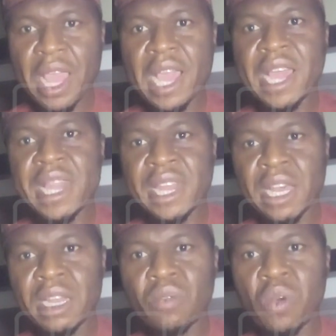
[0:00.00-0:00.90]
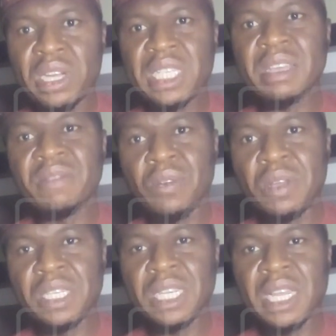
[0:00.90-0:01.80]
And the world is
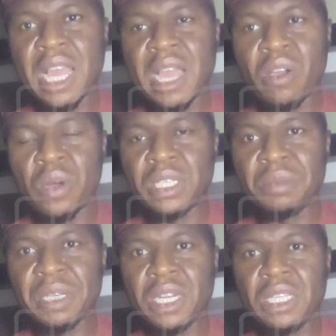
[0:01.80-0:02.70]
evaluating ECOWAS